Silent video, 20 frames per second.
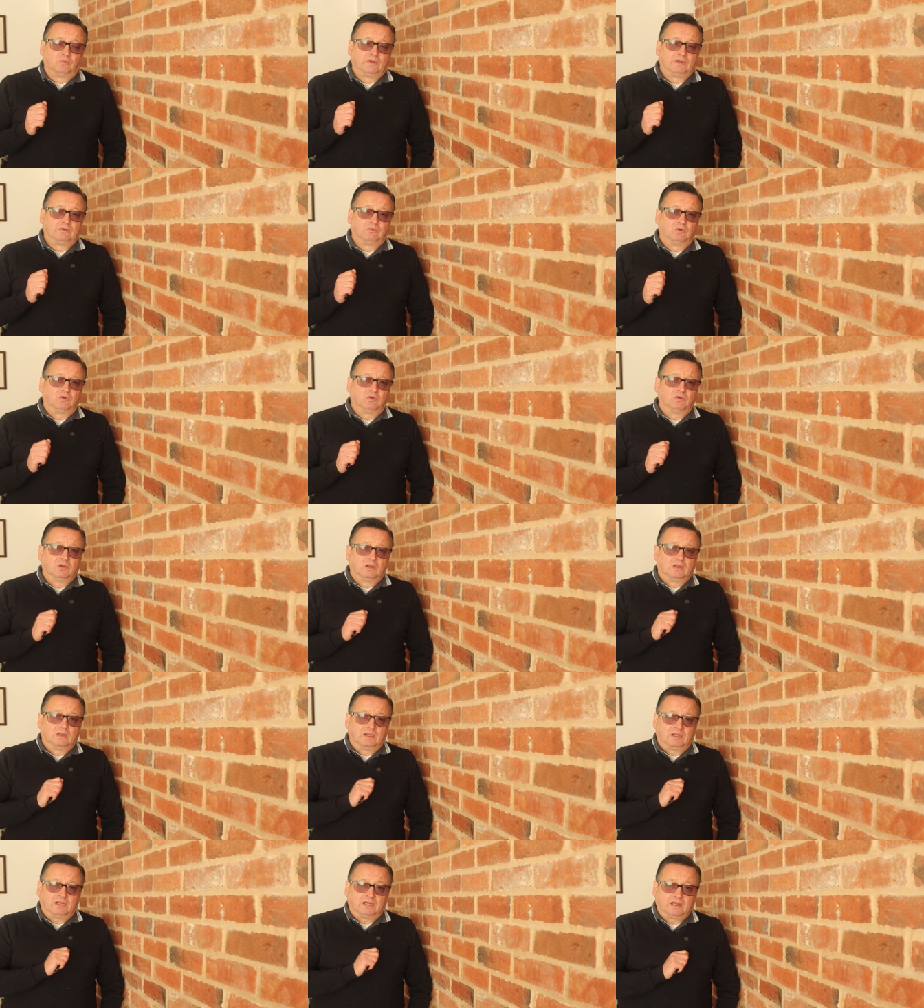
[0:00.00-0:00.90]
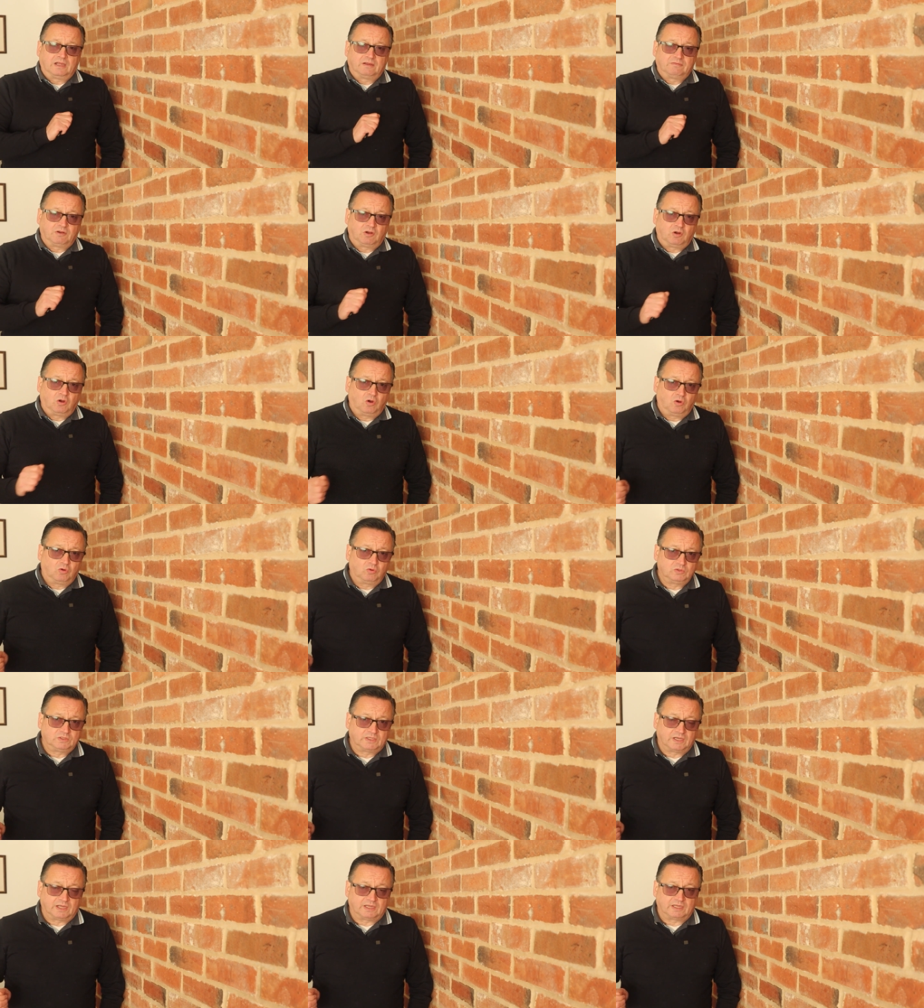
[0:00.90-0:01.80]
We will have a
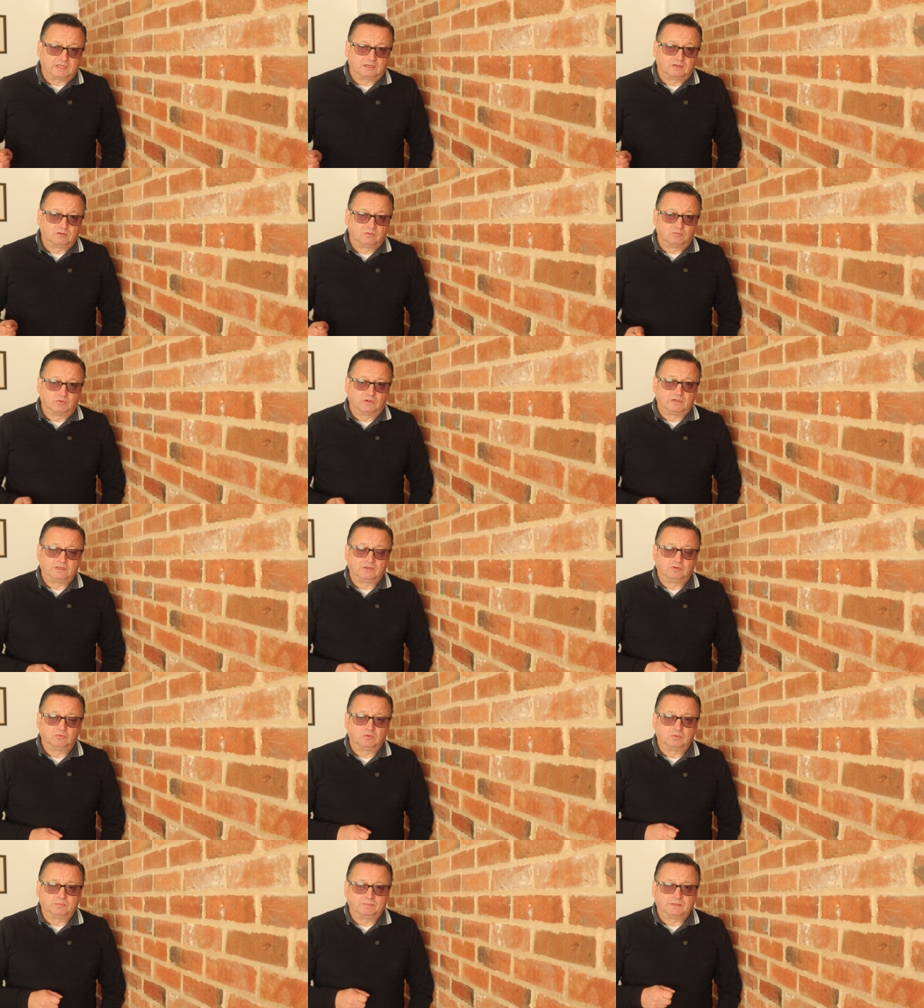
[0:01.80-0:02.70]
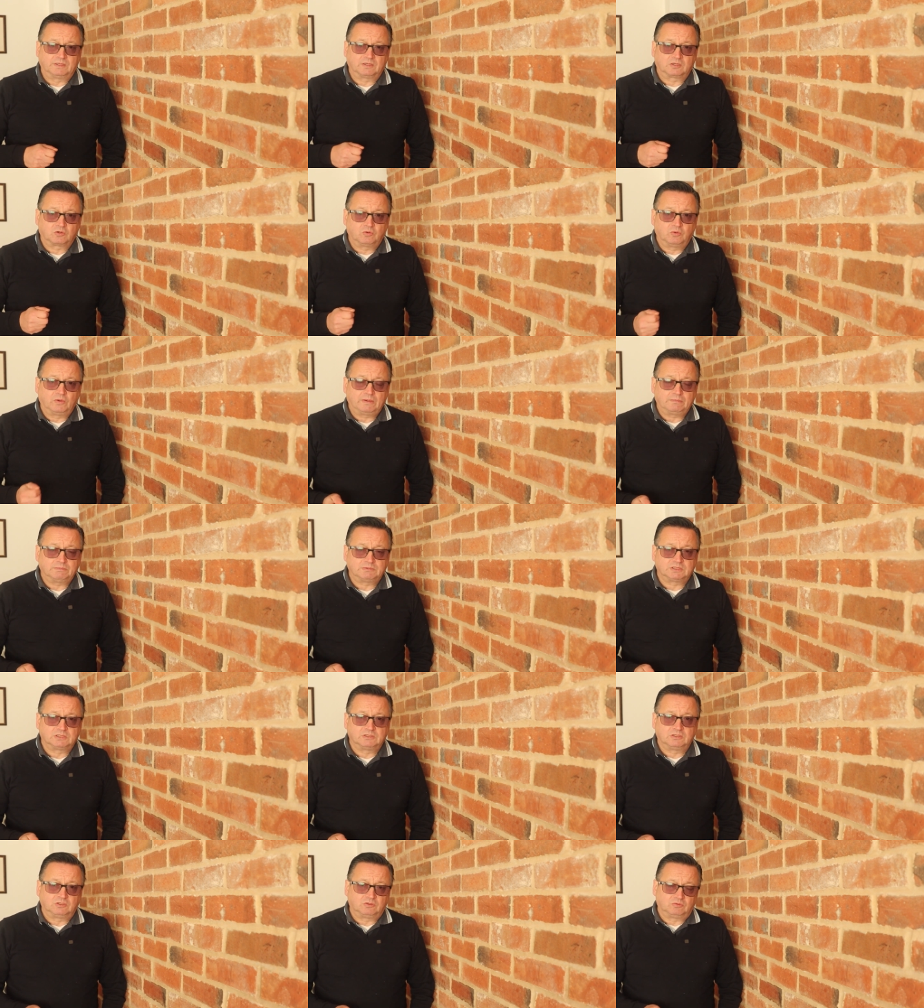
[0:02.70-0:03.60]
whole day where you will be
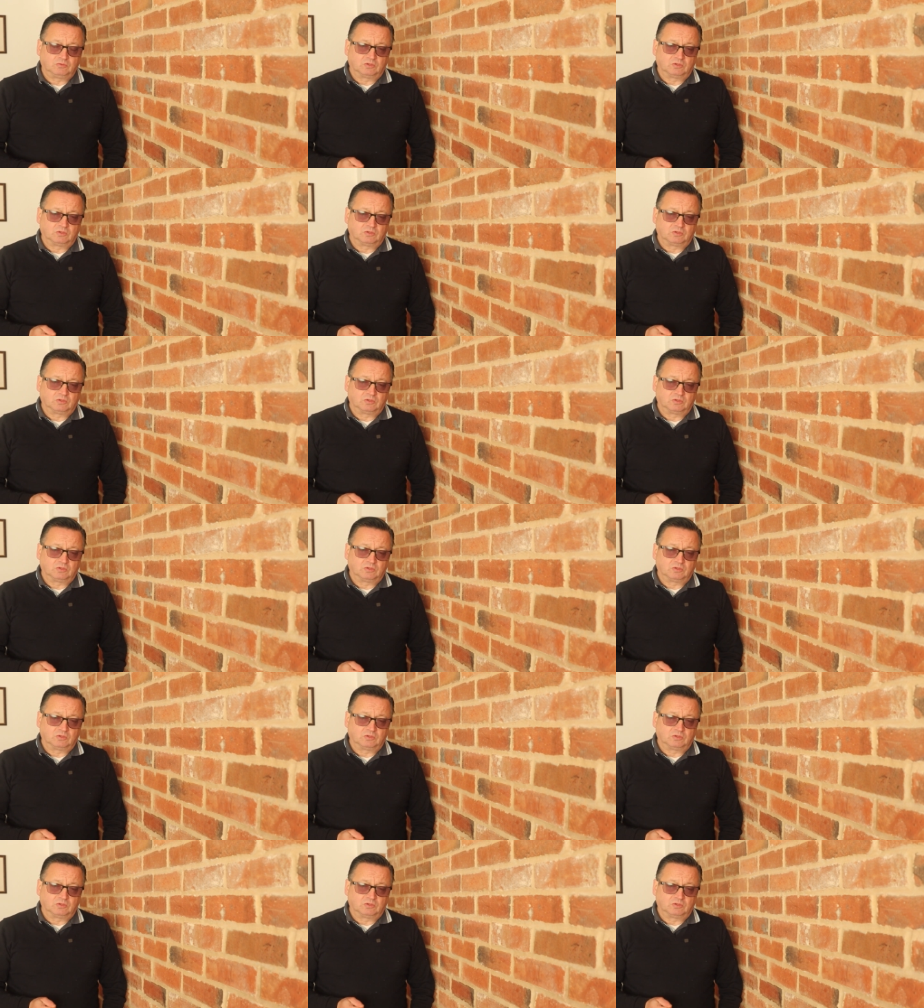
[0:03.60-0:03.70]
equipped.